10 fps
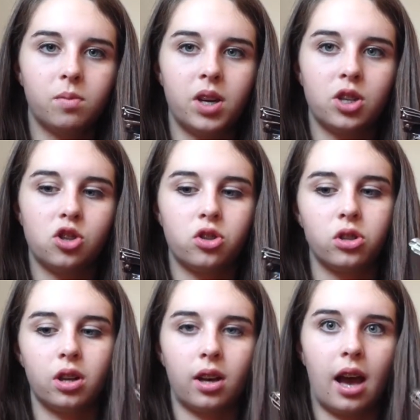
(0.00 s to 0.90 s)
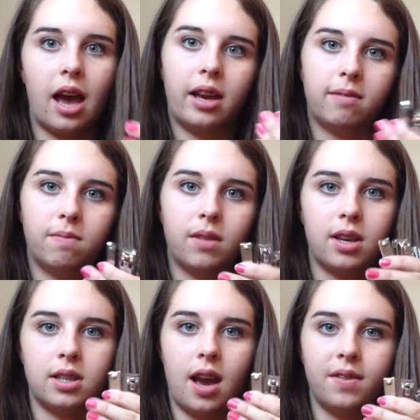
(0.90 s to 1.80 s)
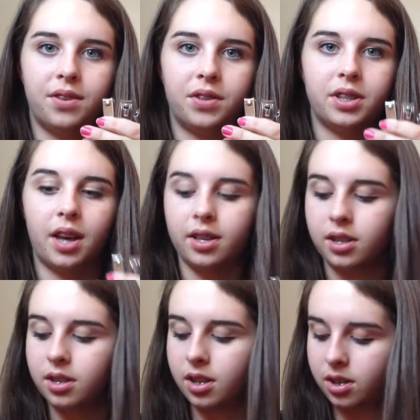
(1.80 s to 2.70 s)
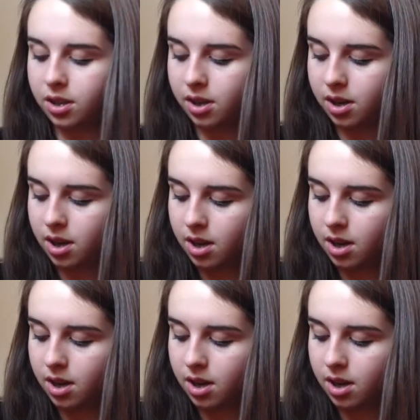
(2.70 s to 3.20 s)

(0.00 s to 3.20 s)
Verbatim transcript: which I like to have different sizes because they're,